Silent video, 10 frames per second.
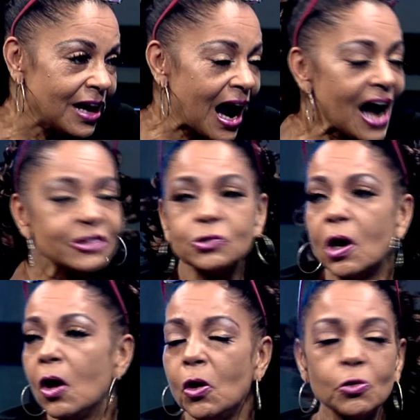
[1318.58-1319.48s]
I do a
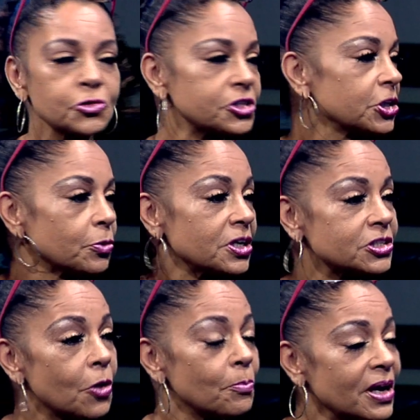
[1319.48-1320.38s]
whole series
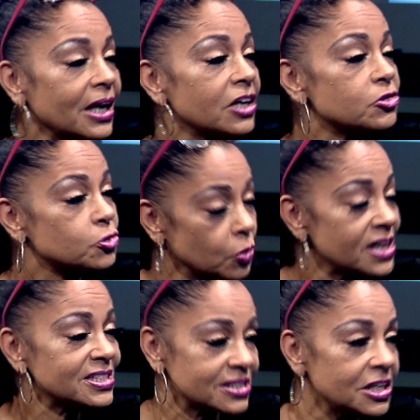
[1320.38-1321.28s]
on being a
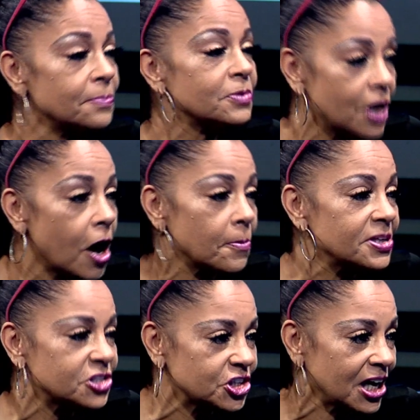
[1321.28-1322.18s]
dressed up
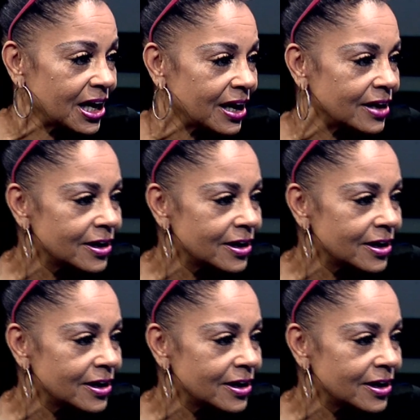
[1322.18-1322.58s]
garbage can.